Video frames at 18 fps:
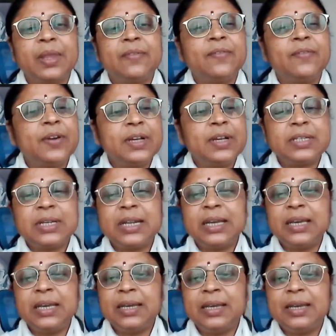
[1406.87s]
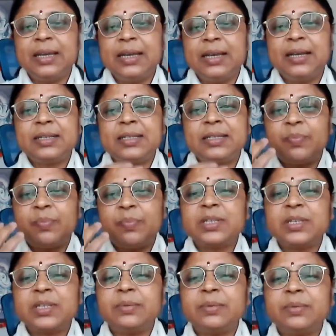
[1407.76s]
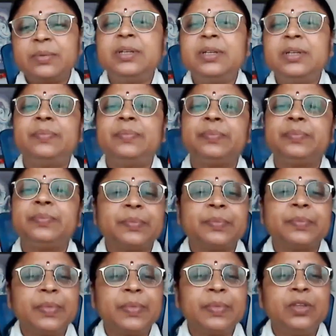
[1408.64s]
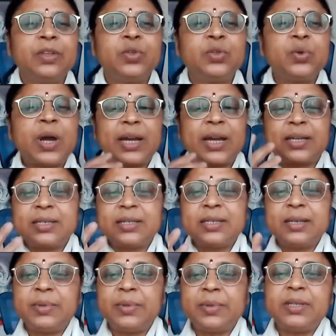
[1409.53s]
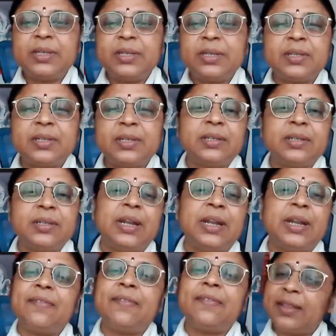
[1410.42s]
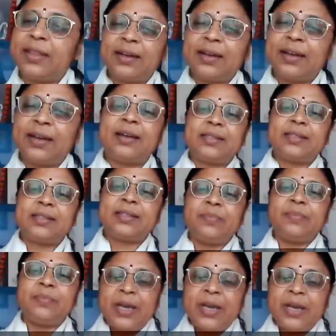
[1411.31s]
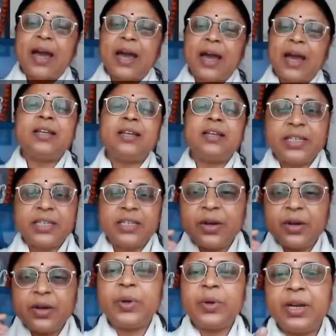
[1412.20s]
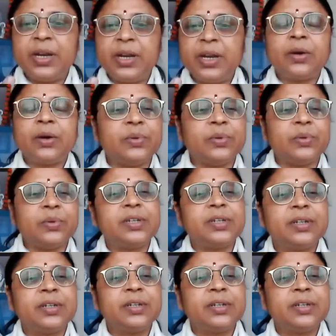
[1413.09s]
Firstly, is it possible to accept this, like Vedika last time had a genuine doubt?